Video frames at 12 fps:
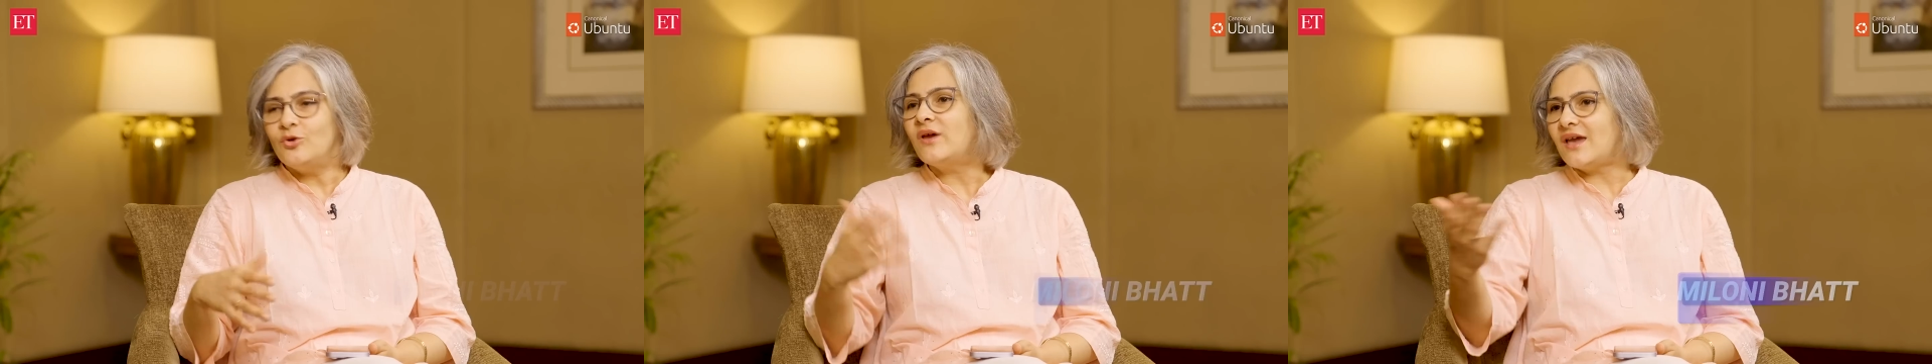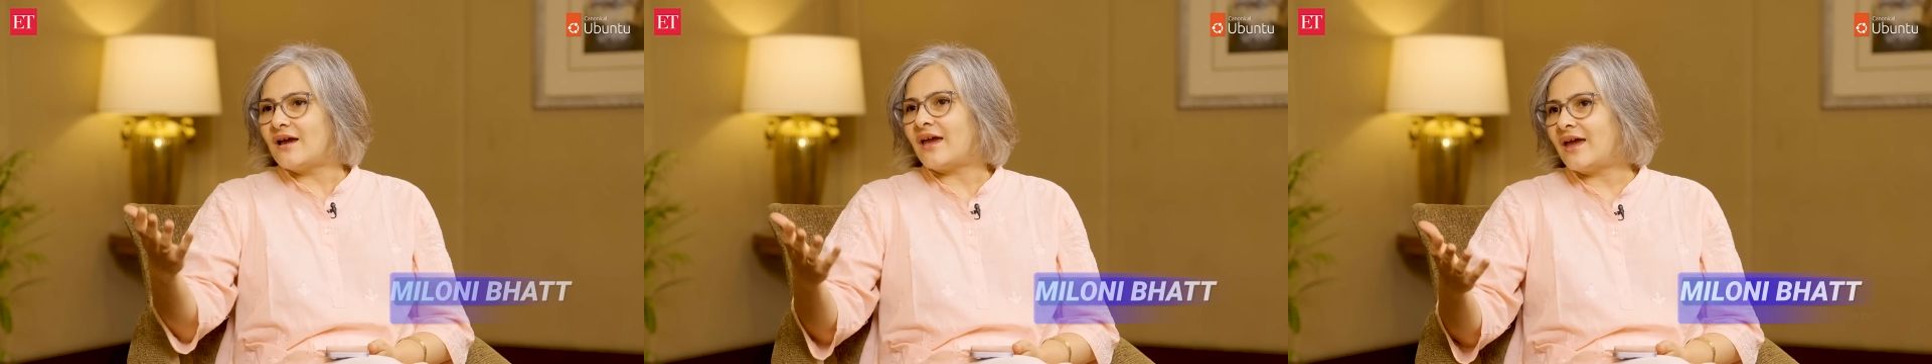
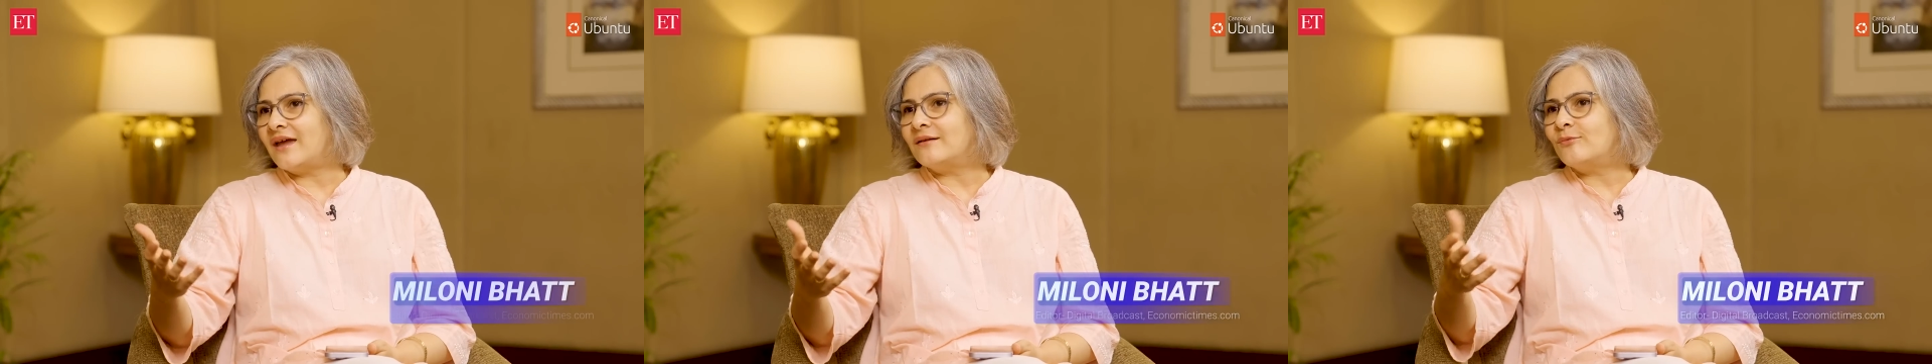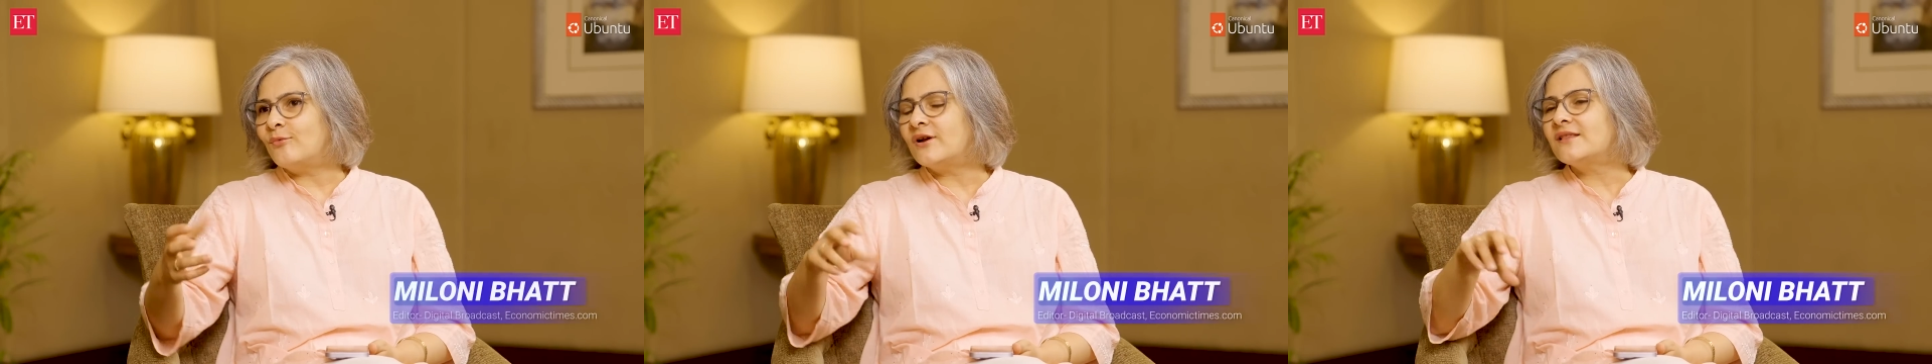Looking ahead,
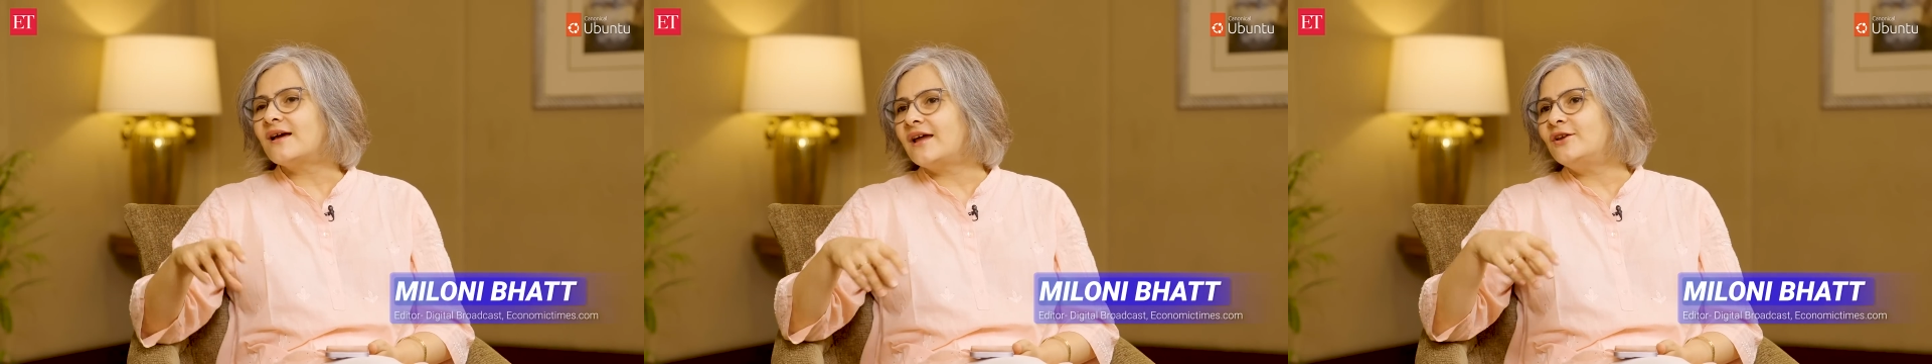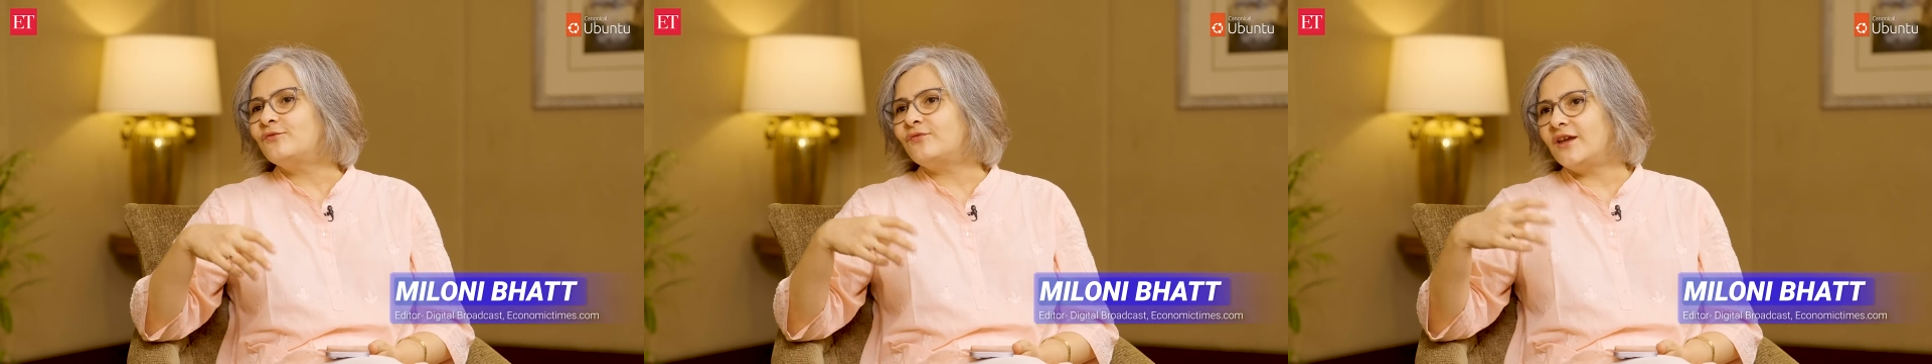what are the
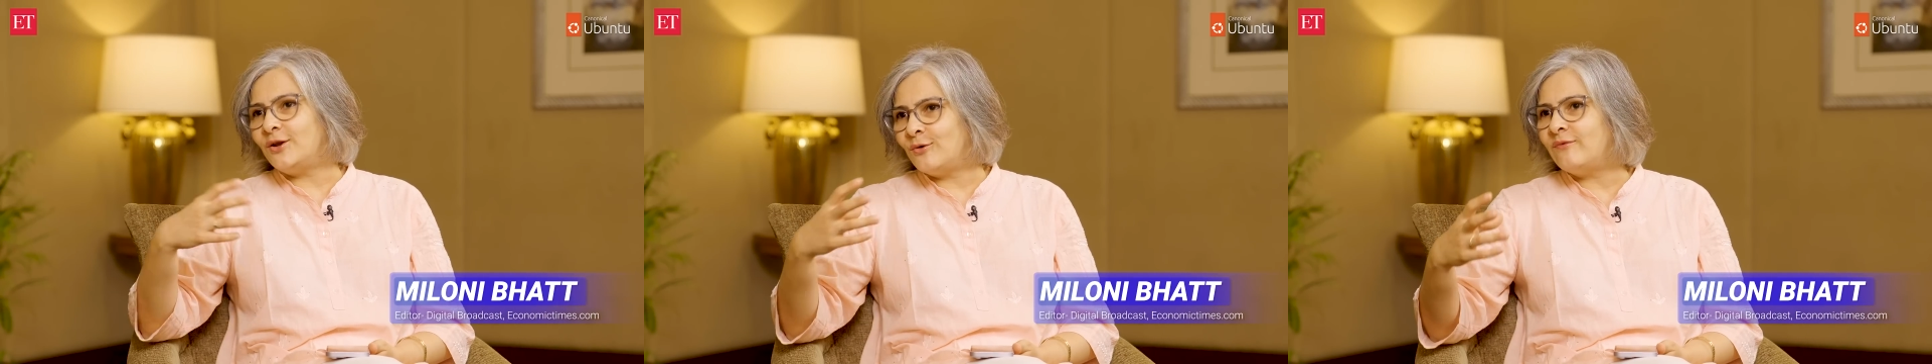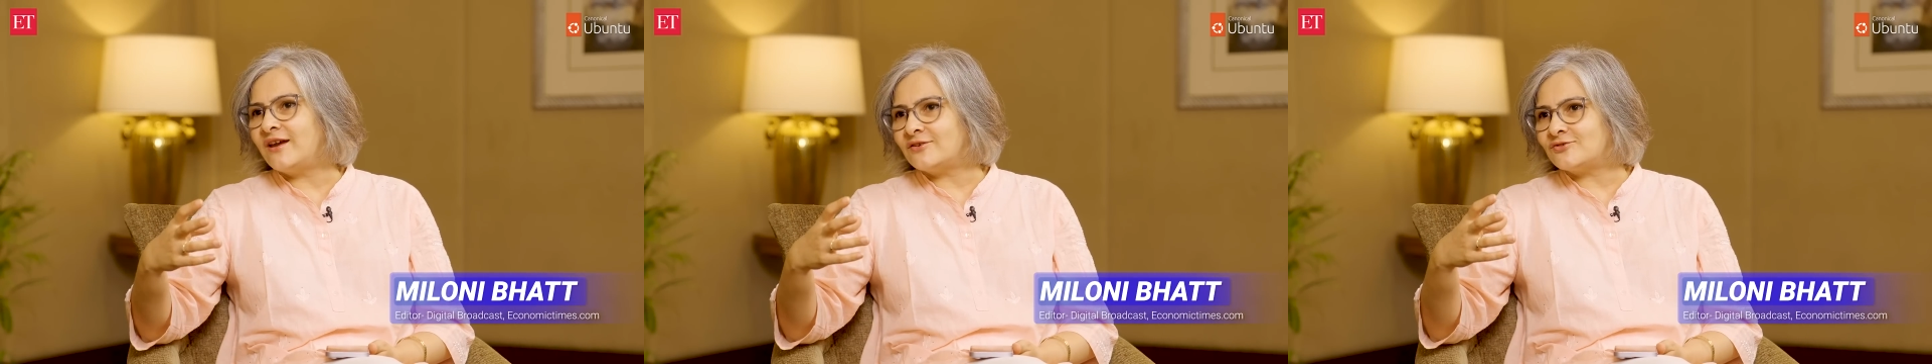kind of
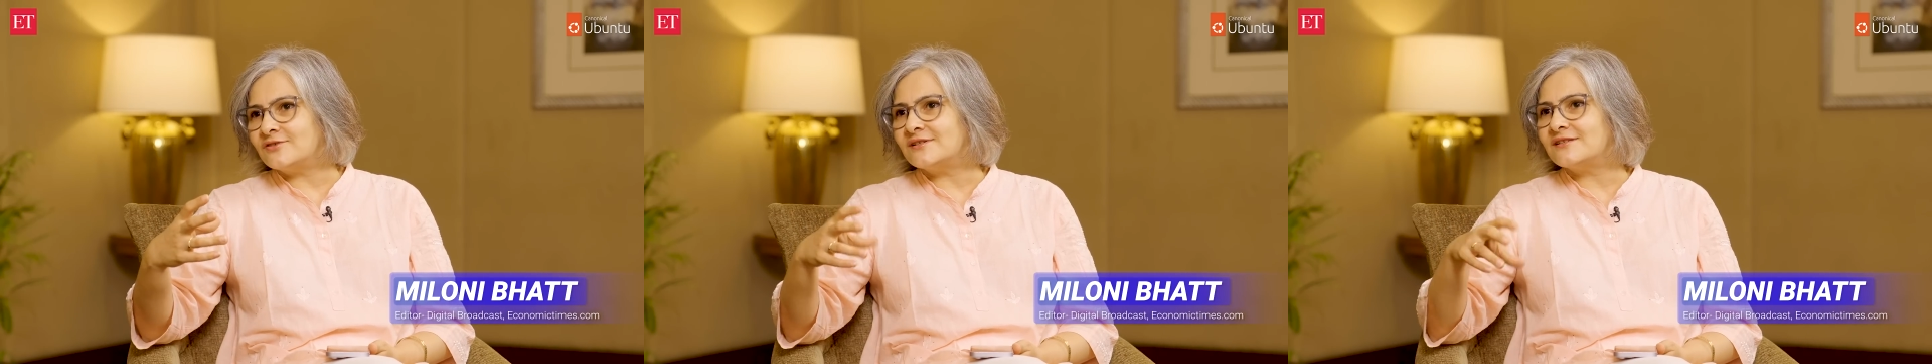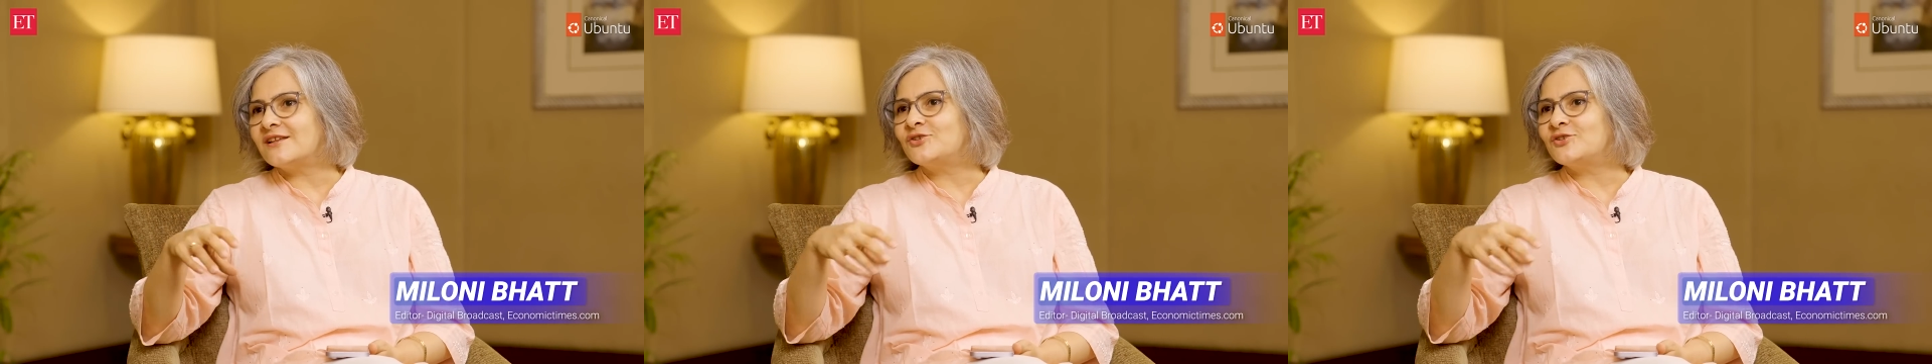innovations